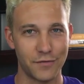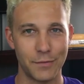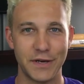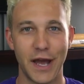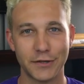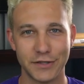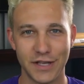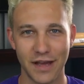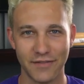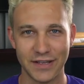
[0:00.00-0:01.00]
from the doctor's
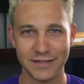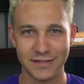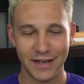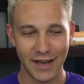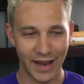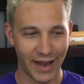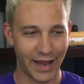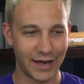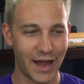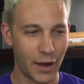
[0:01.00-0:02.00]
office,
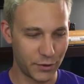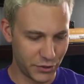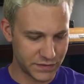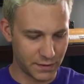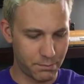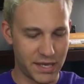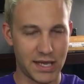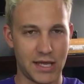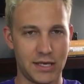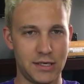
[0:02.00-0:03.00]
and I would use a
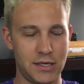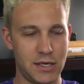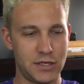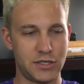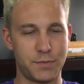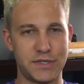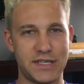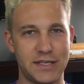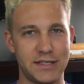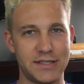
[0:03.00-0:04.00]
pen to
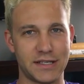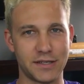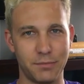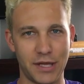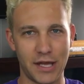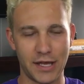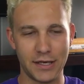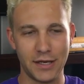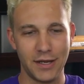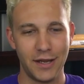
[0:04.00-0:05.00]
pretend to take their blood,
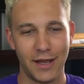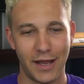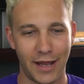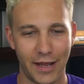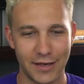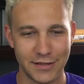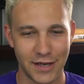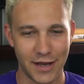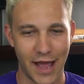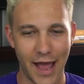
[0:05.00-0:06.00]
and
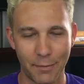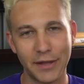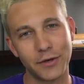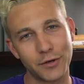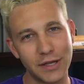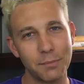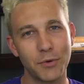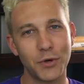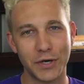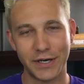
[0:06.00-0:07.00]
I have a little
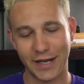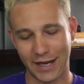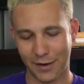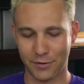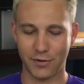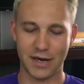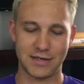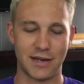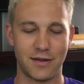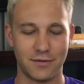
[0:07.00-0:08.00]
clipboard, and I would write
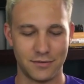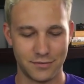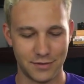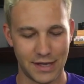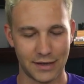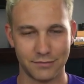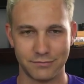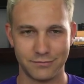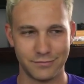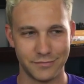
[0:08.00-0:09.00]
down like
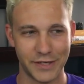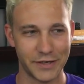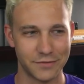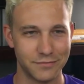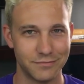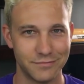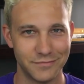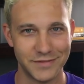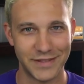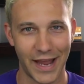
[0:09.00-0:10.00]
their
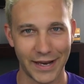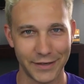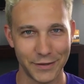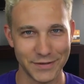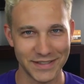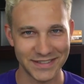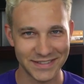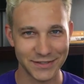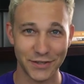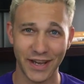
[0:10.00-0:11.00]
diagnosis. So